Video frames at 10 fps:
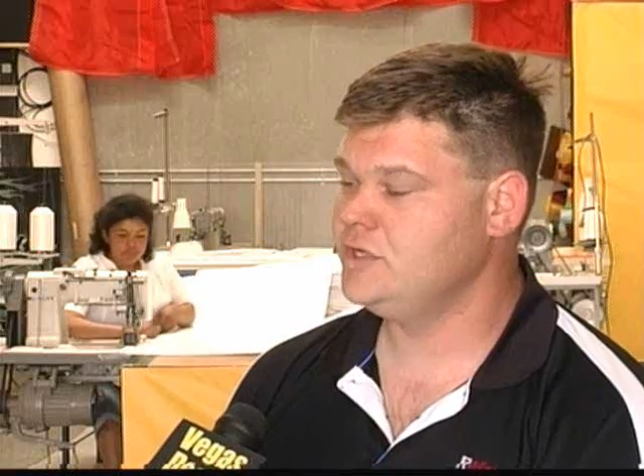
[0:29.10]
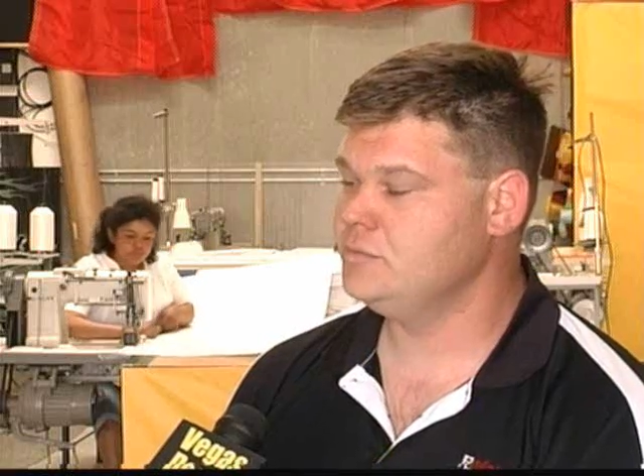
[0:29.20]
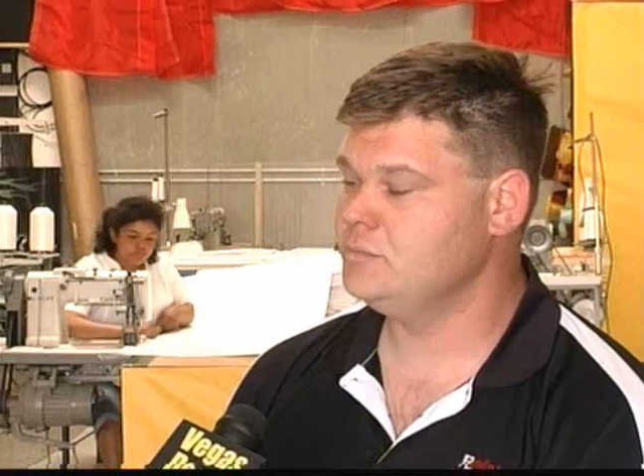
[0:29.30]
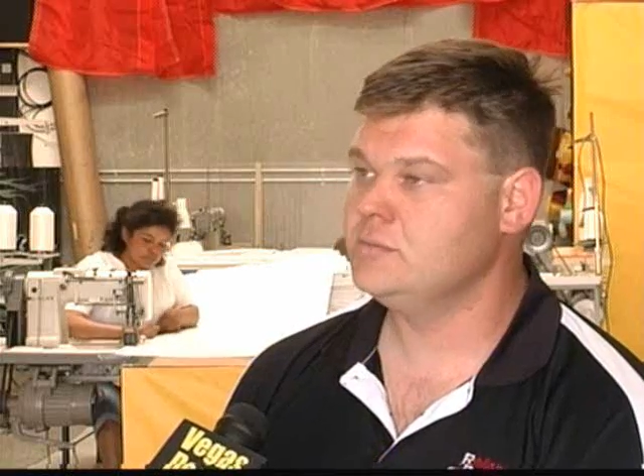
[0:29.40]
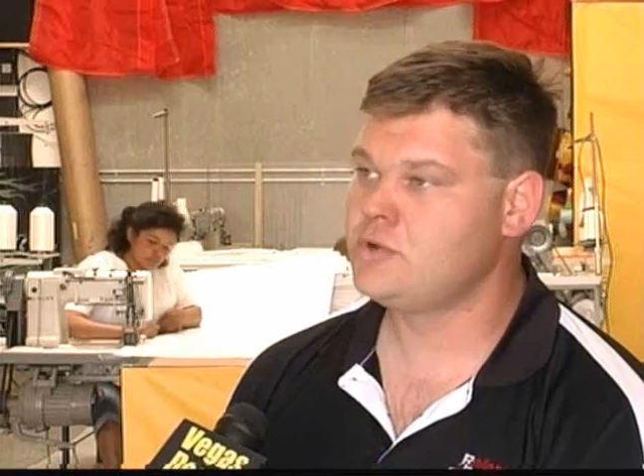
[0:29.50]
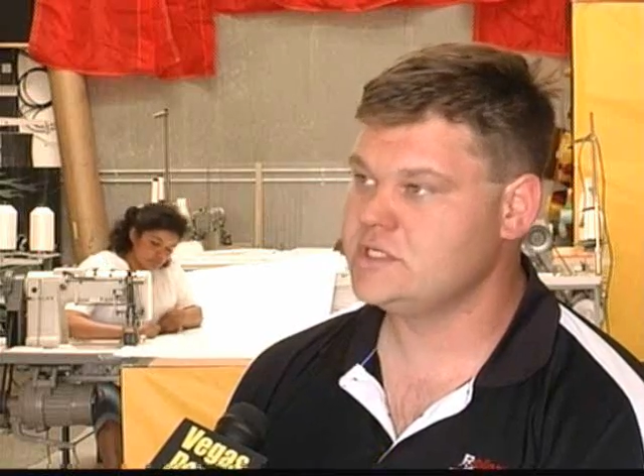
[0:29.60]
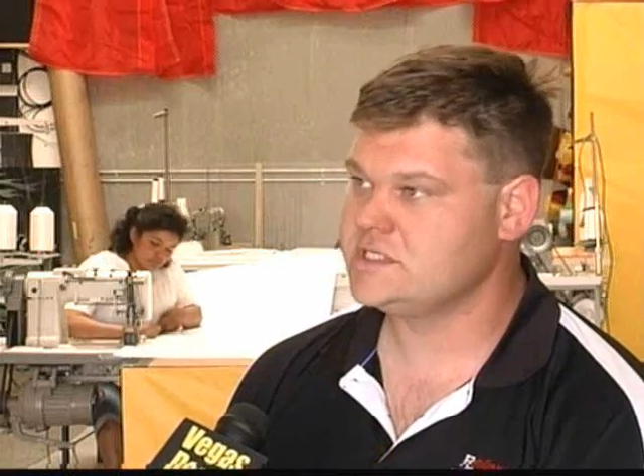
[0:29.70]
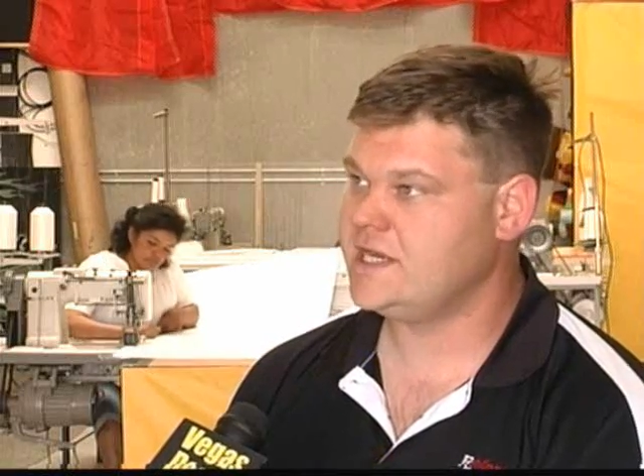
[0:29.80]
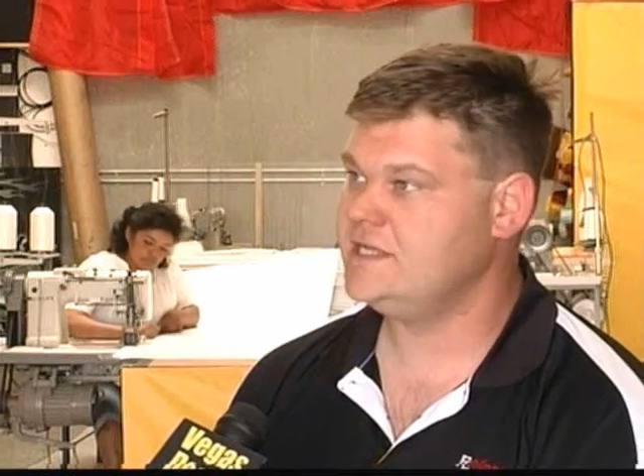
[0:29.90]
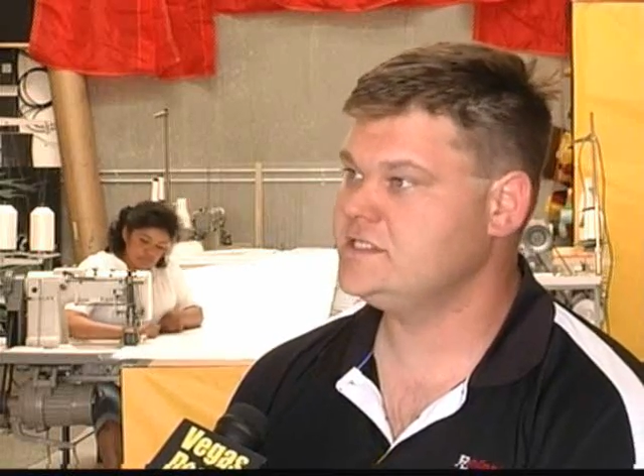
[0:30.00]
We do
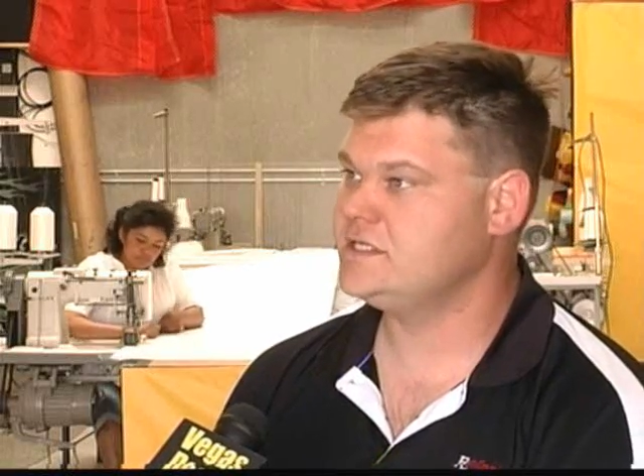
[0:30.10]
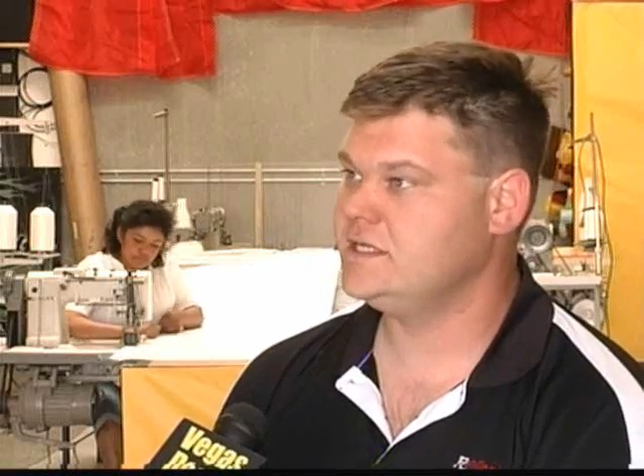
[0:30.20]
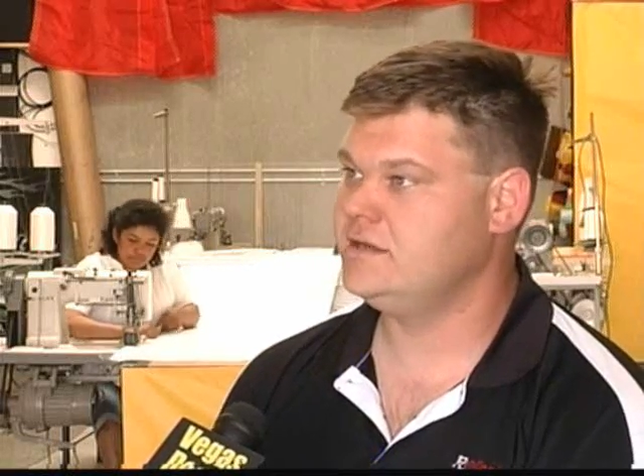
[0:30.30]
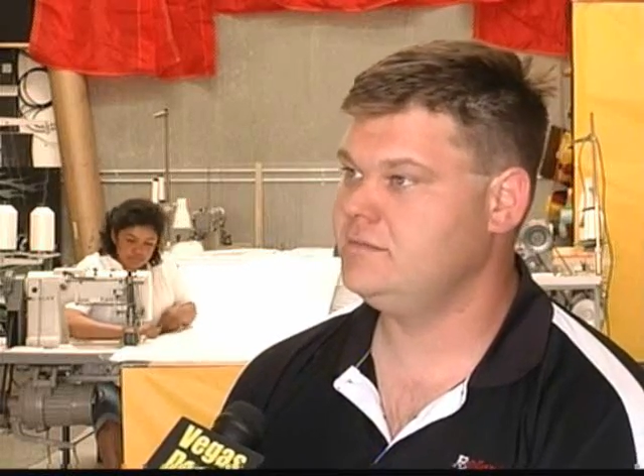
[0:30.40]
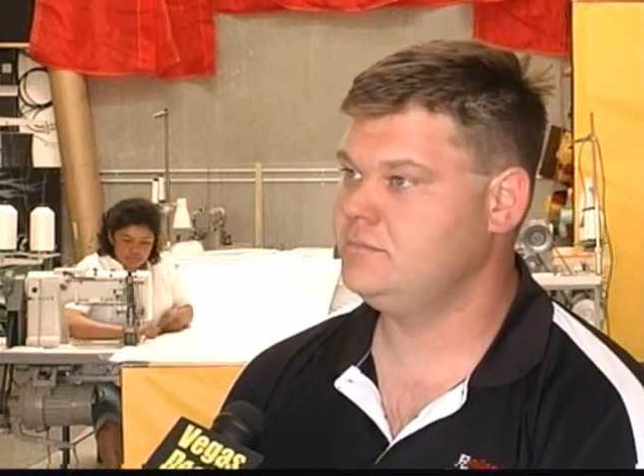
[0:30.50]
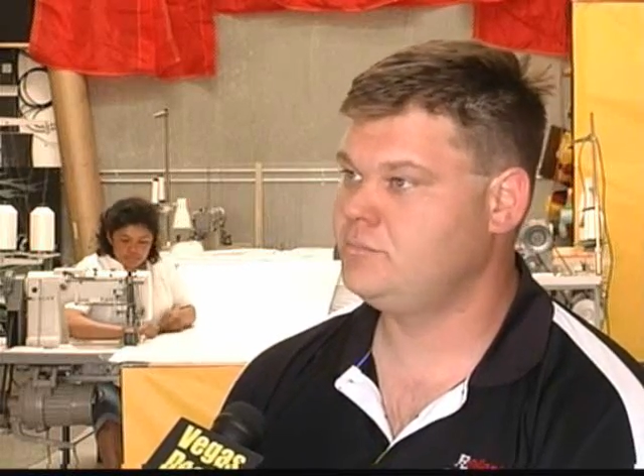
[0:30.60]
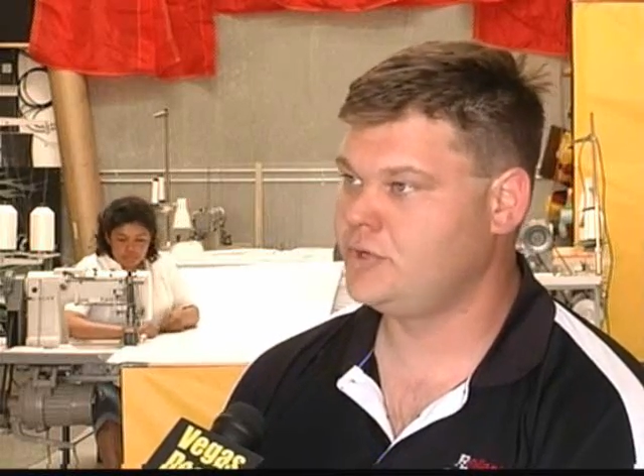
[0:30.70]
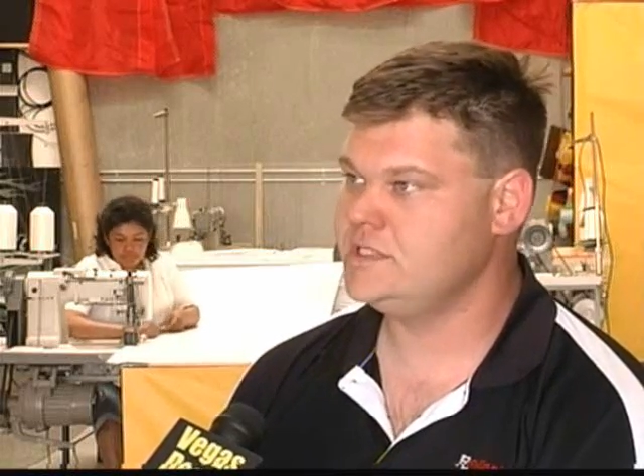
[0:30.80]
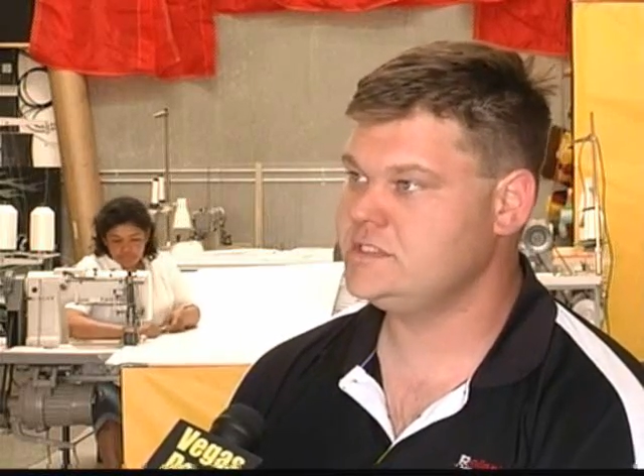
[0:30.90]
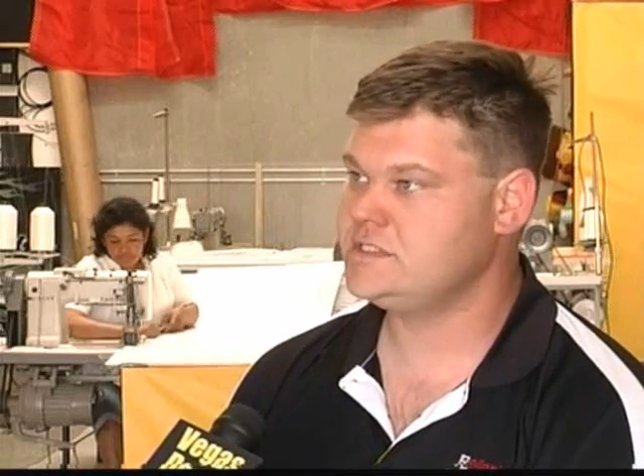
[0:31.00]
billboard size
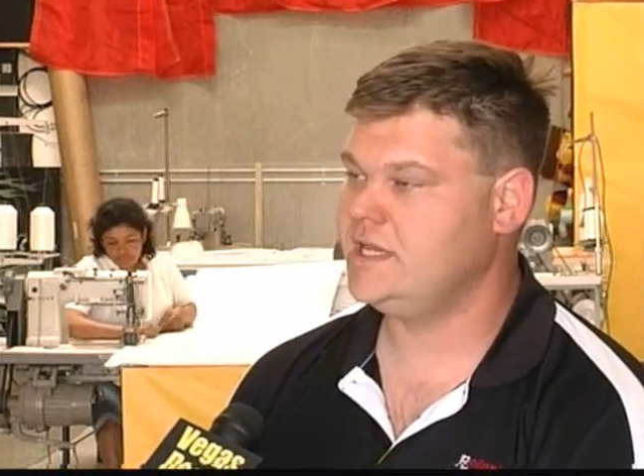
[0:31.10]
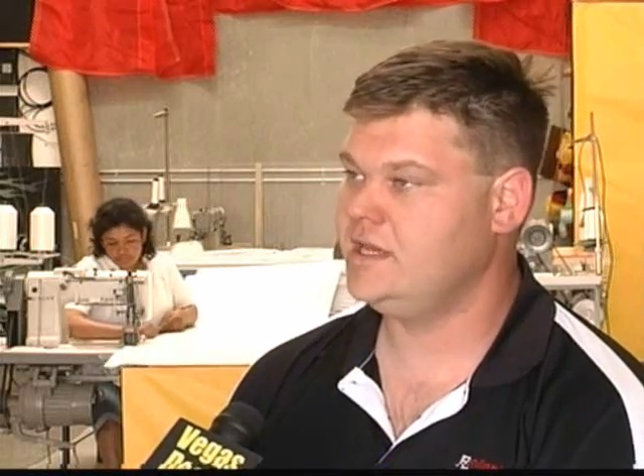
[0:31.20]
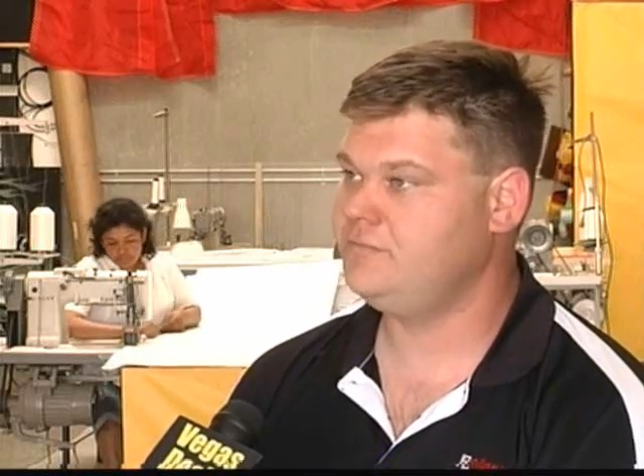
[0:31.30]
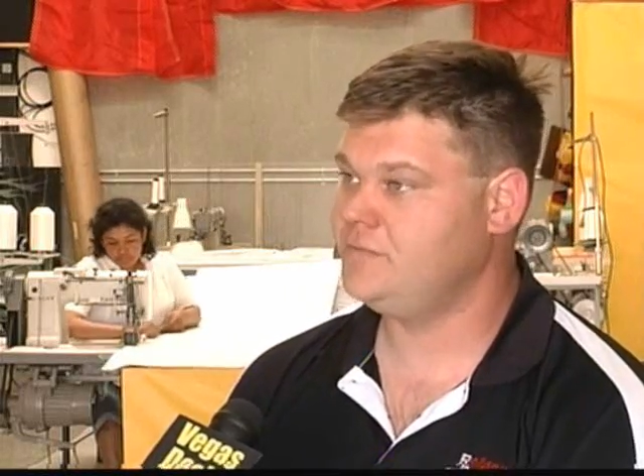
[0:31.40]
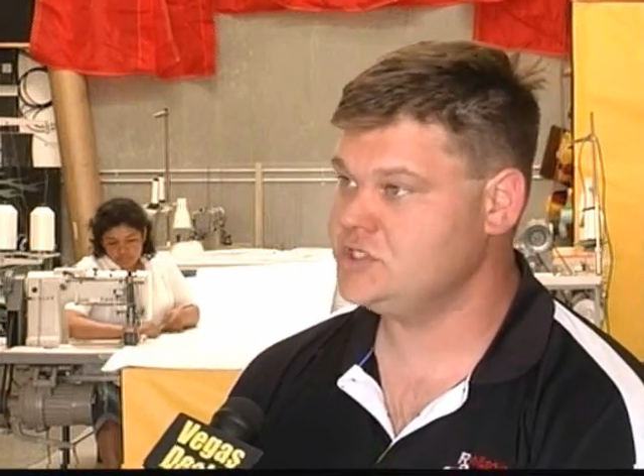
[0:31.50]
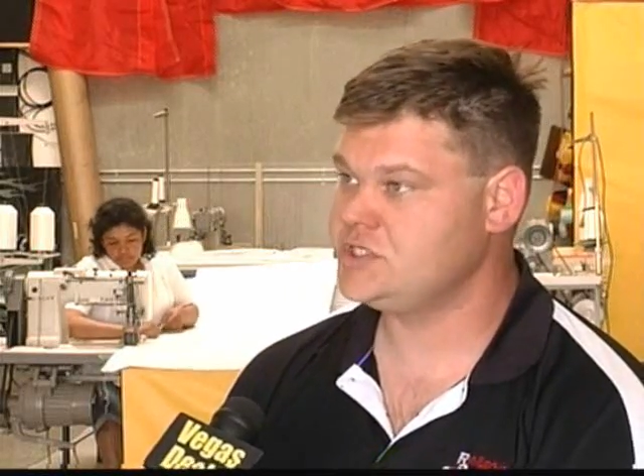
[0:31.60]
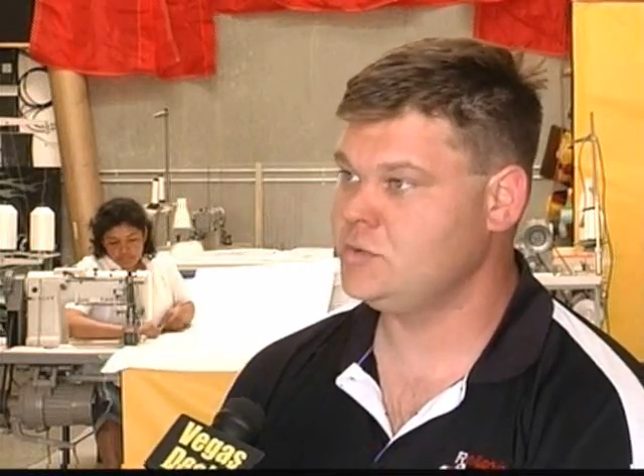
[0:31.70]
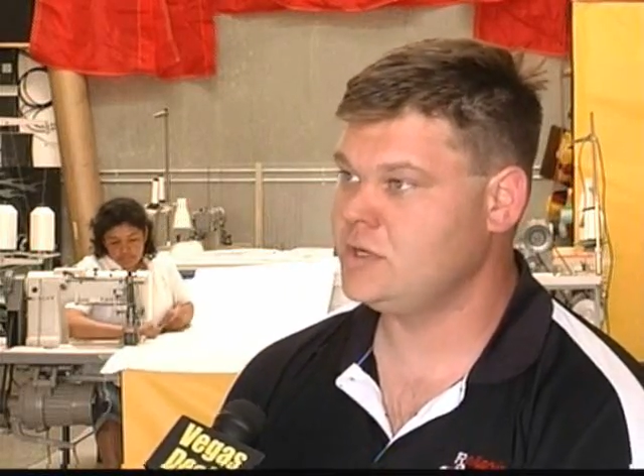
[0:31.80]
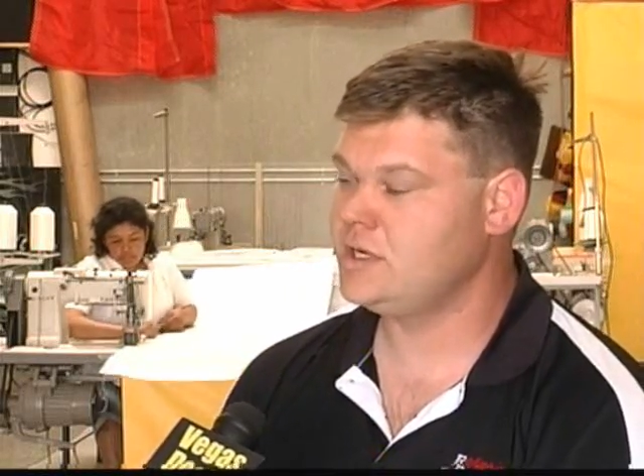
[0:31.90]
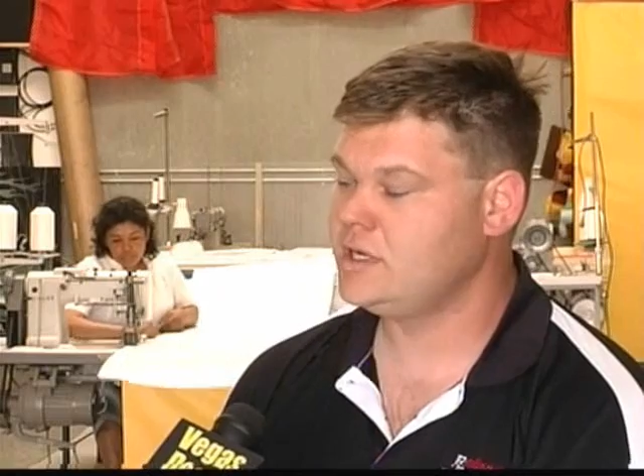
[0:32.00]
prints and
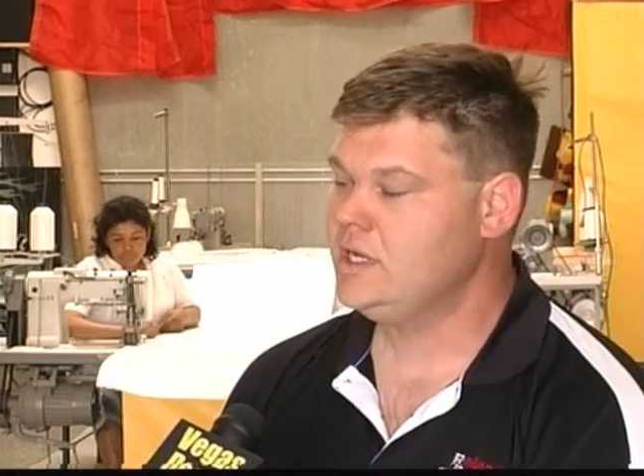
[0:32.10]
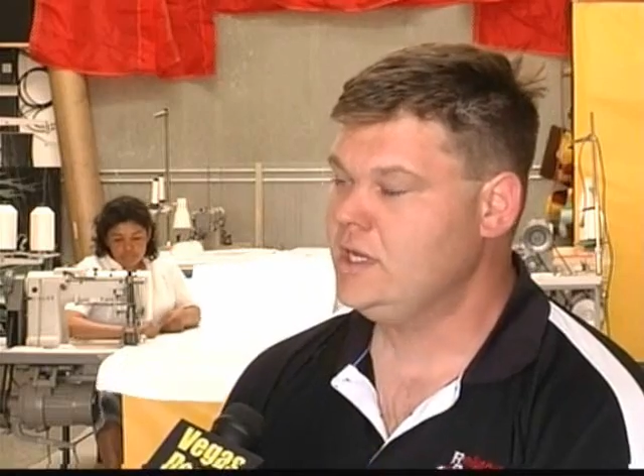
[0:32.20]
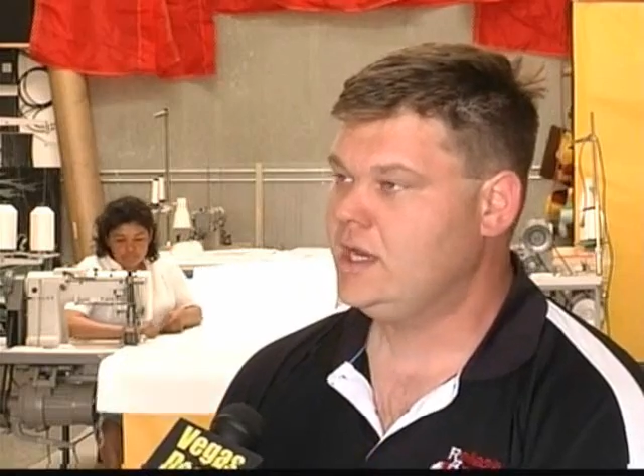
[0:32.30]
finishing work.